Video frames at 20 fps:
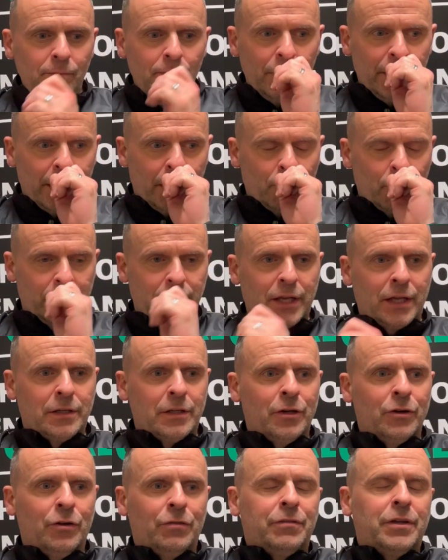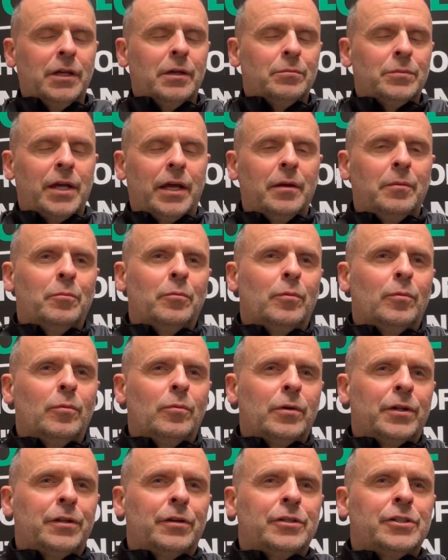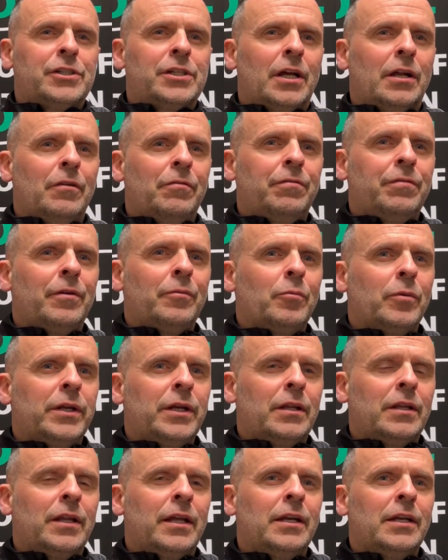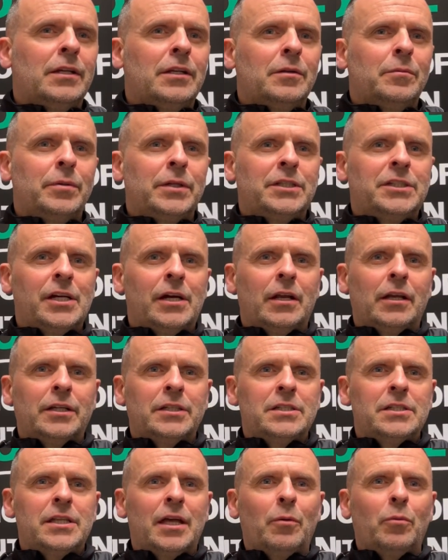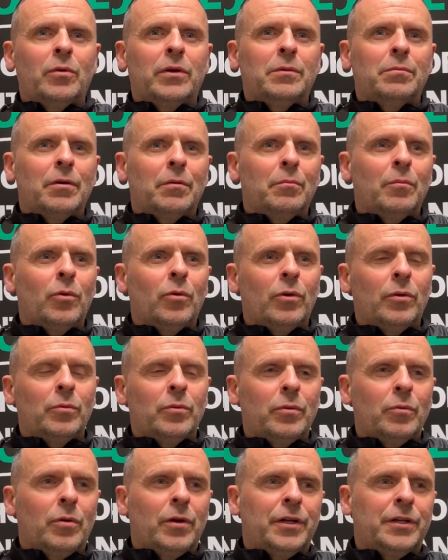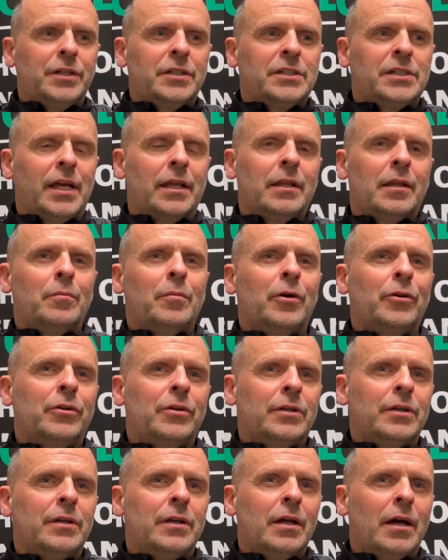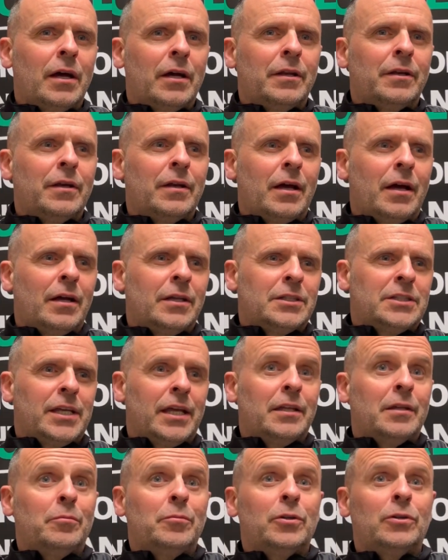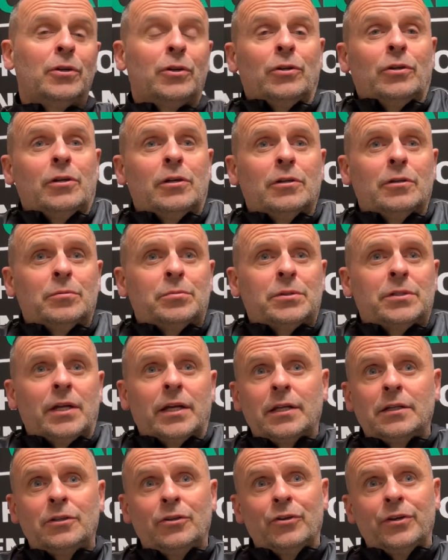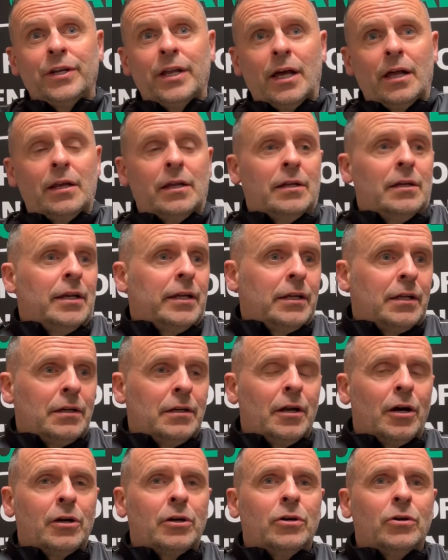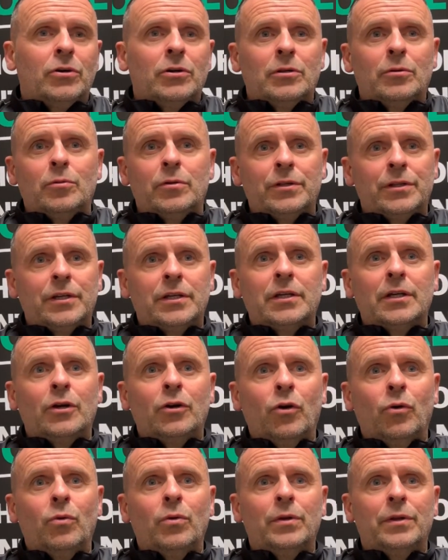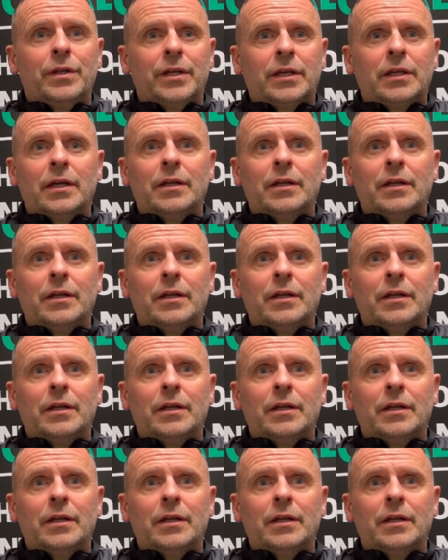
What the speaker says: they weren't getting enough game time with ourselves, and they needed to be challenged that wee bit more, and we wanted to send them out and send them to good clubs like Dundalk, like Loughgall, where they can go and